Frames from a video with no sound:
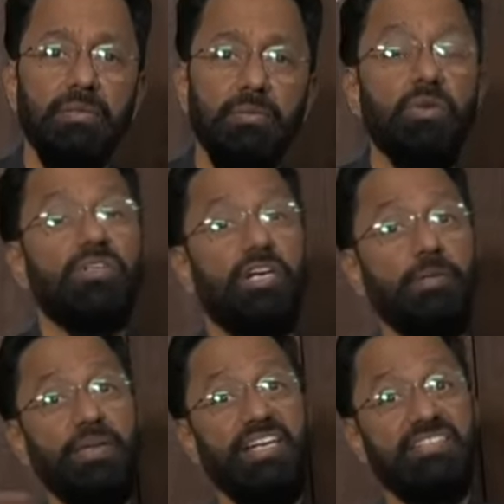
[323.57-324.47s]

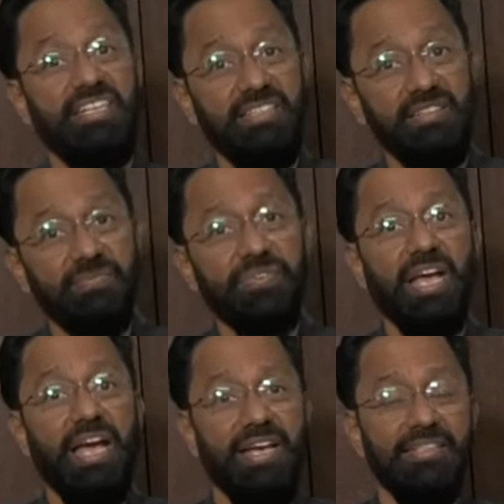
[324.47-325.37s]
Ranveer did
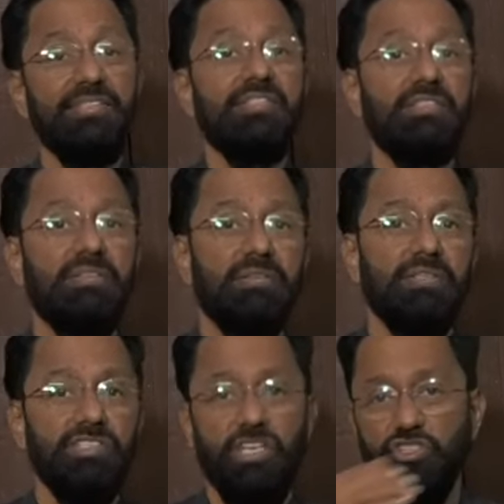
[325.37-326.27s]
as
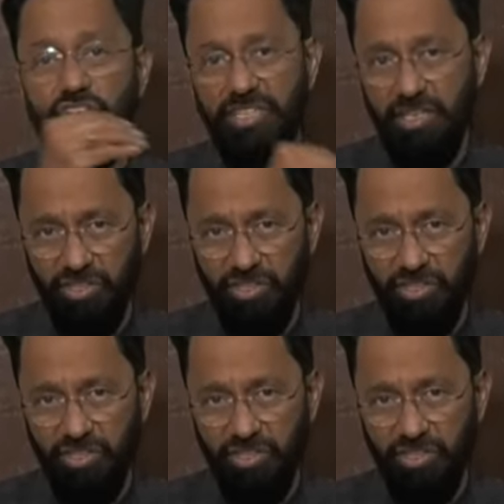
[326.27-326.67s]
Sanjay Dutt.